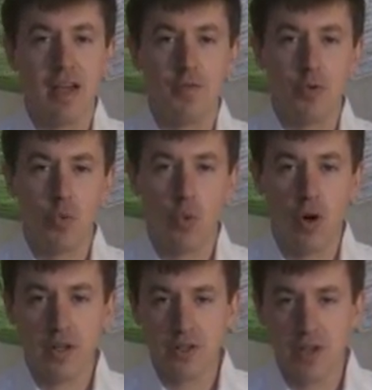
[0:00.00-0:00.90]
If you
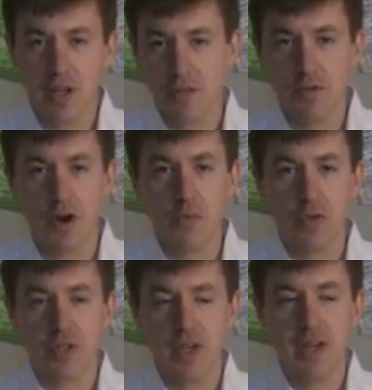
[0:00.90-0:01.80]
want to get involved
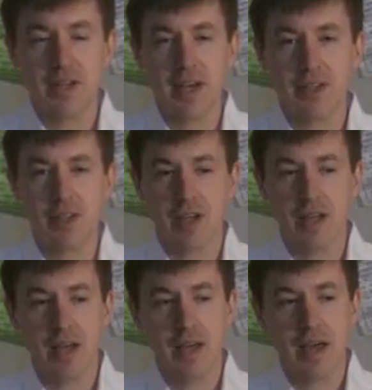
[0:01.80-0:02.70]
with the tea tasting
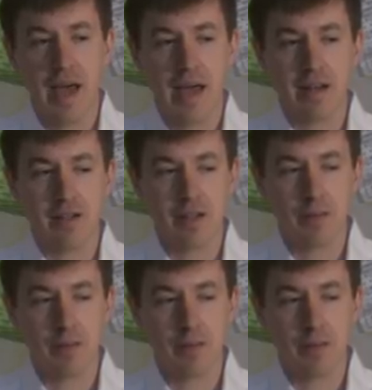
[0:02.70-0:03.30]
and